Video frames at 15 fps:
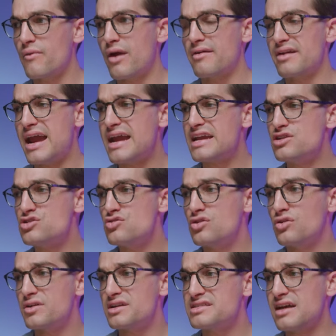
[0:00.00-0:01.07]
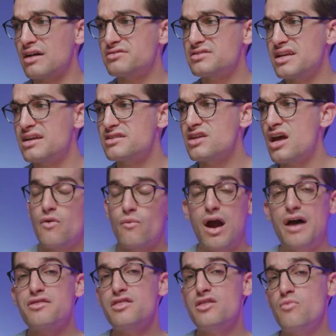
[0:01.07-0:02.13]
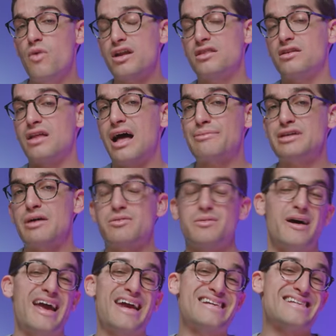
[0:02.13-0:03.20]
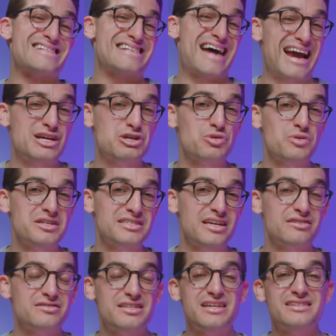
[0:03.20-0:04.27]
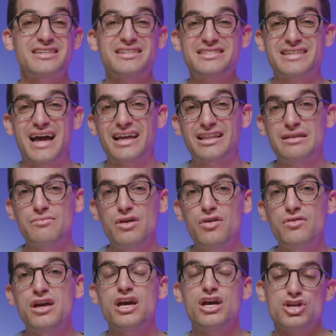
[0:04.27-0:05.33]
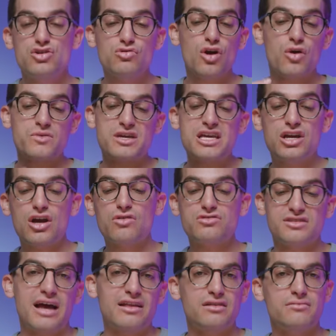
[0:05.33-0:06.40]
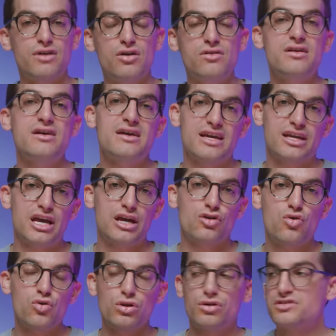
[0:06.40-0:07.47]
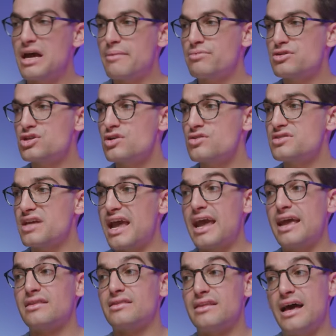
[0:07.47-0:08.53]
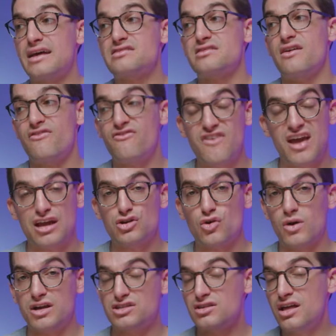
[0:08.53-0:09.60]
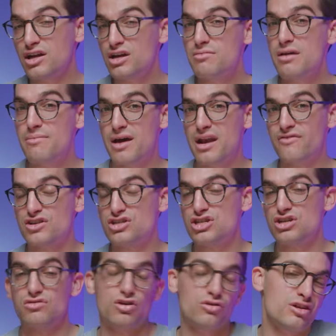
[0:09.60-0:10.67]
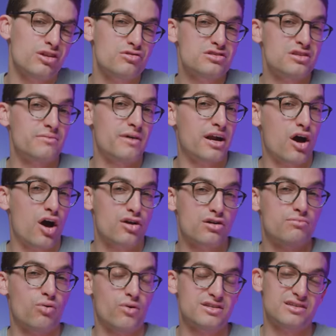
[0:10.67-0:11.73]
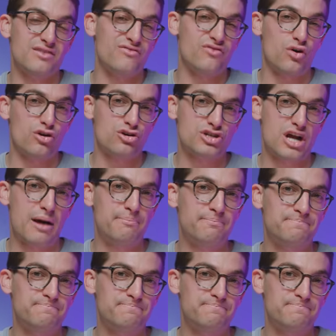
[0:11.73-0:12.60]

around 82 degrees Celsius, rather than running the laptop at about 89 degrees Celsius in silent mode, you can go eco silent mode, get cooler temperatures and less fan noise. So that could be a benefit to you and you're only losing about 100 points in Photoshop.